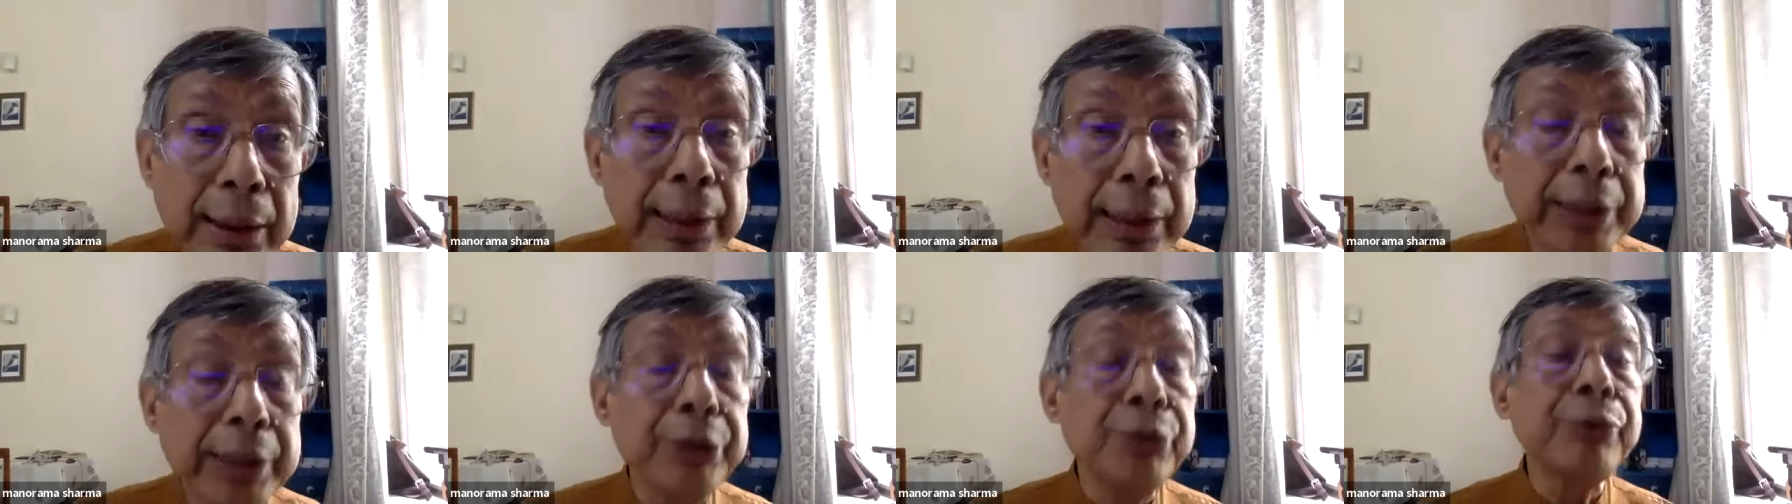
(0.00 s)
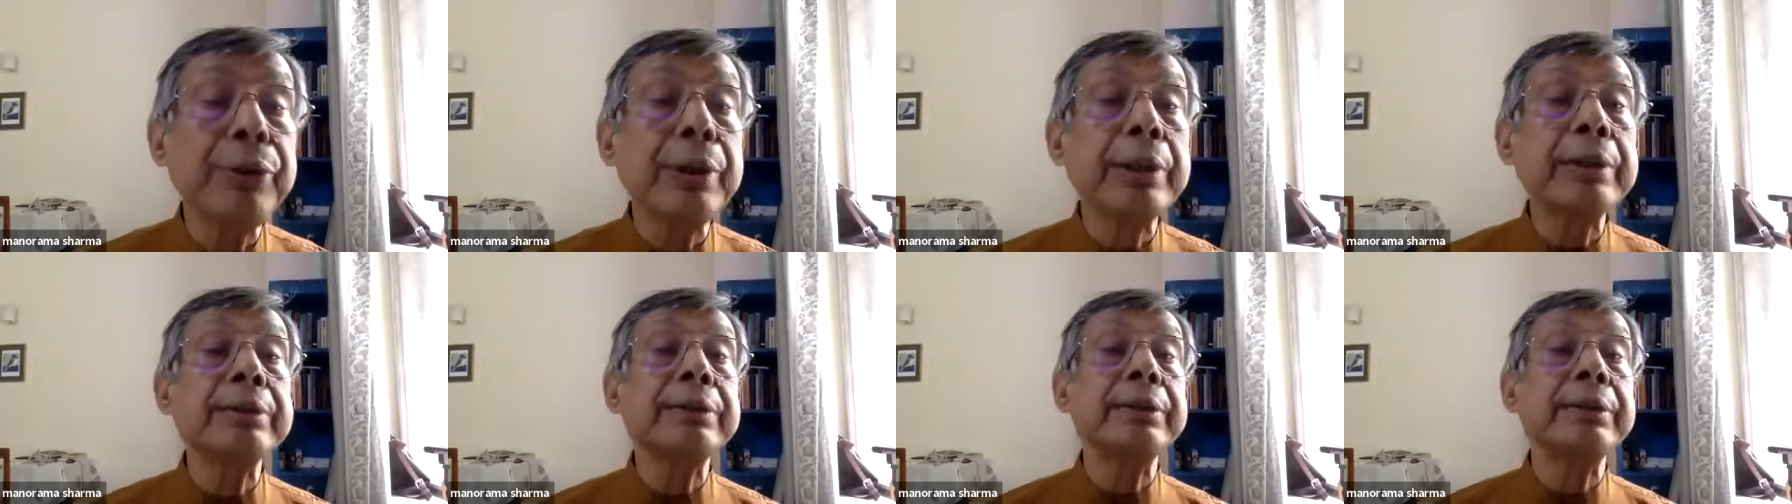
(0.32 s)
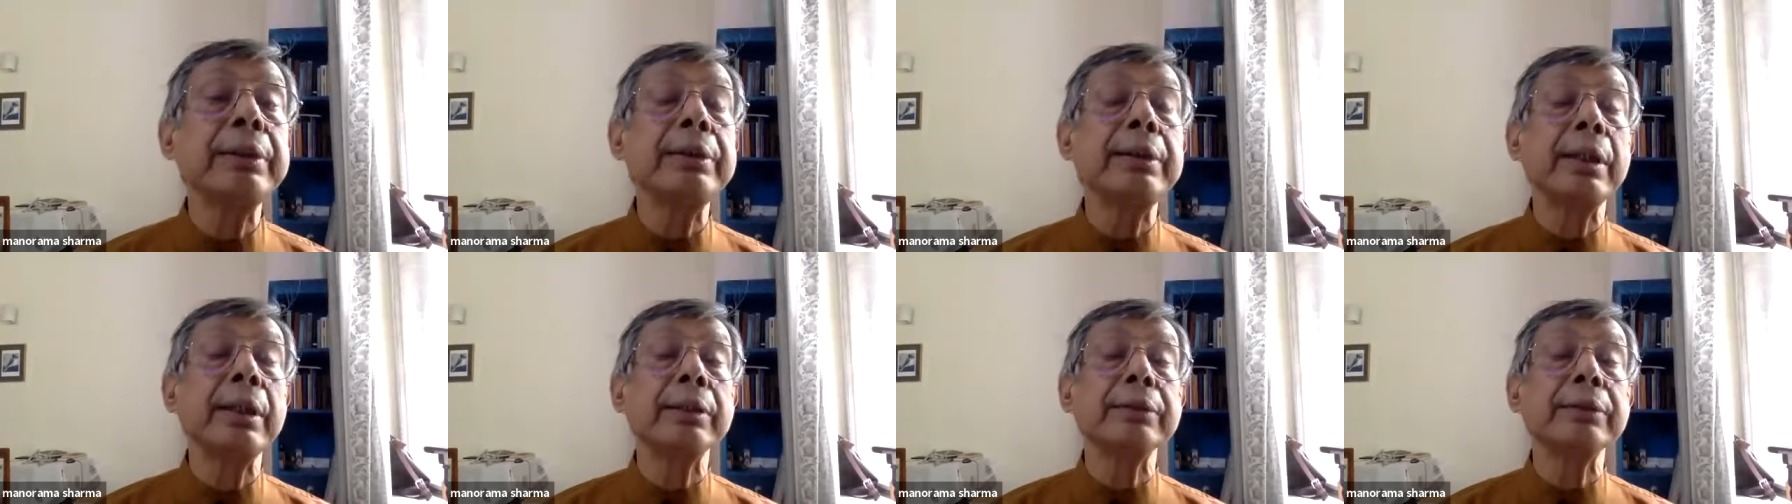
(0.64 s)
you can
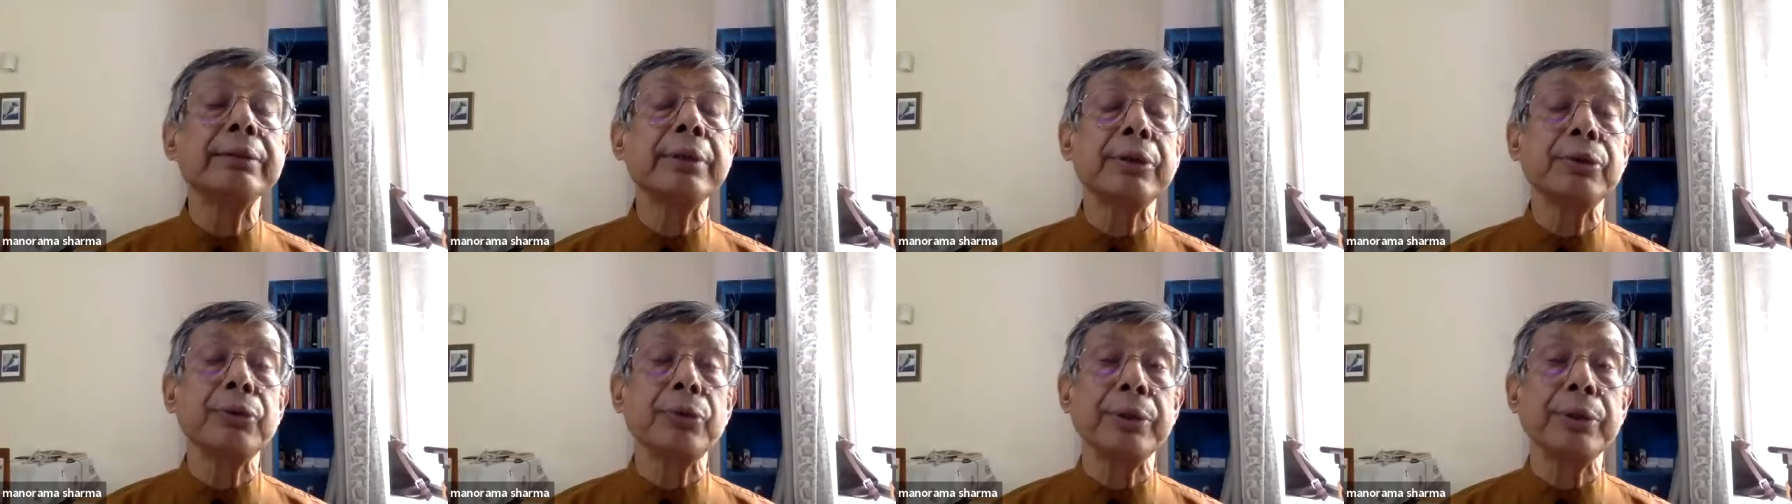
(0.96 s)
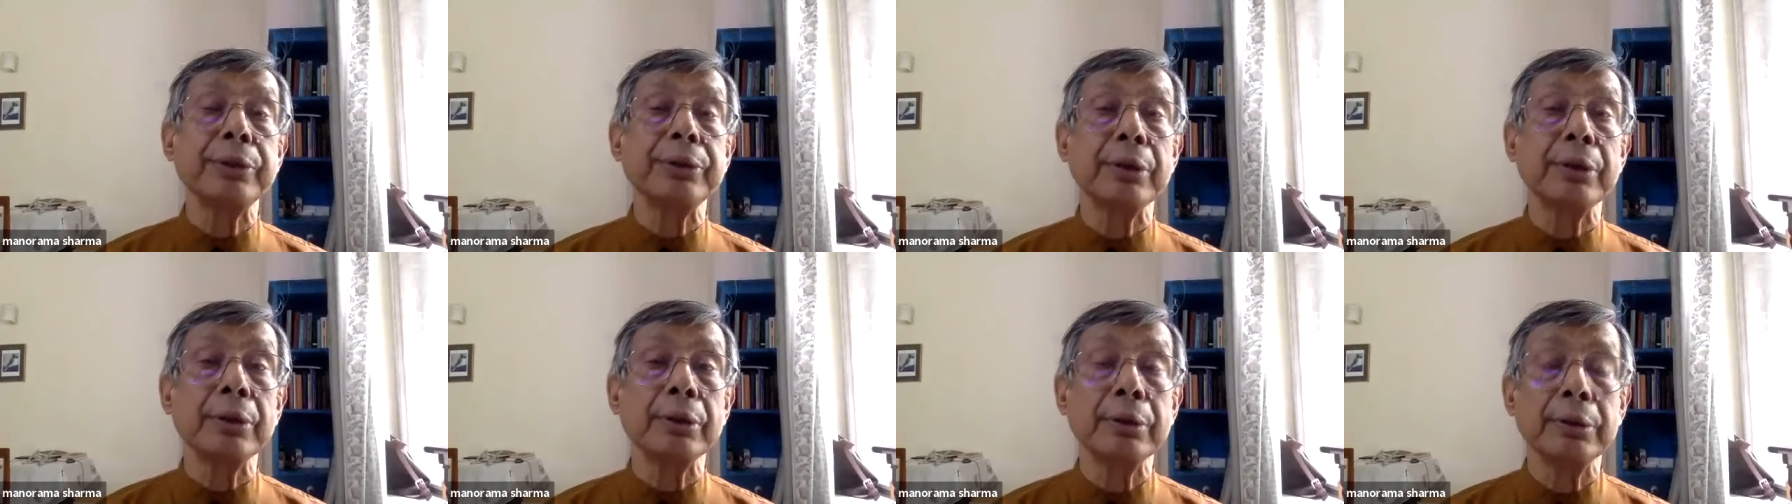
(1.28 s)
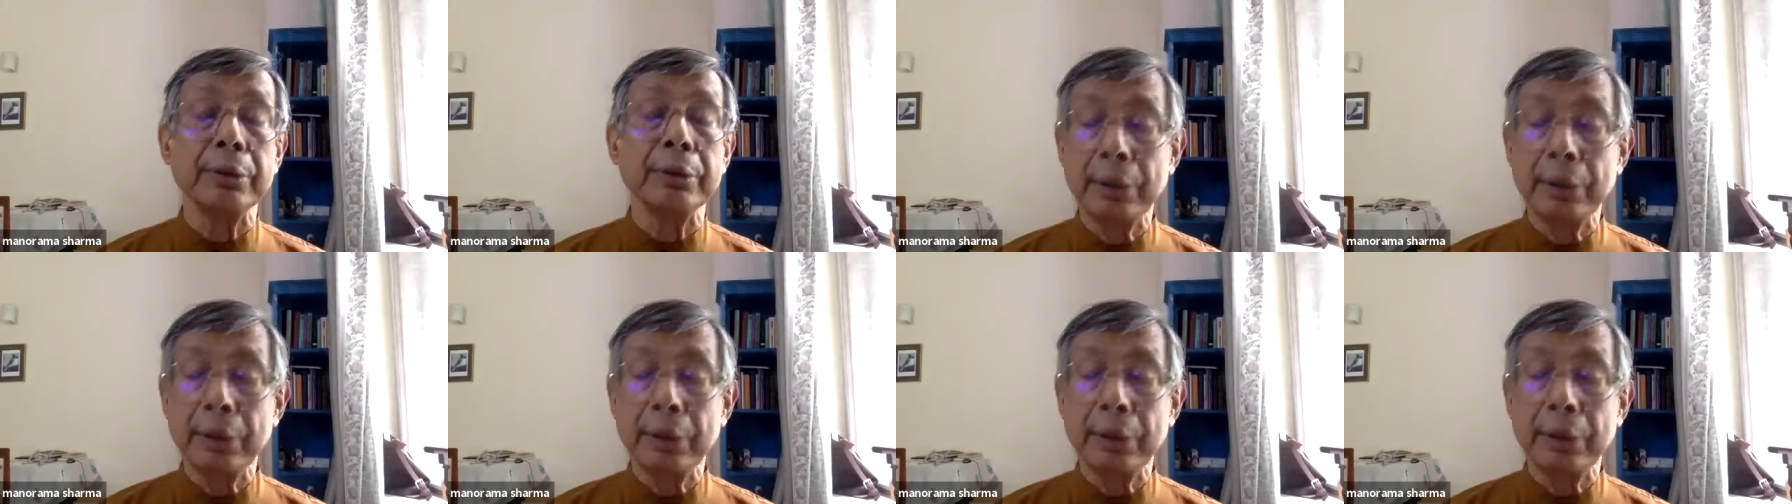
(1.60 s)
see their situation.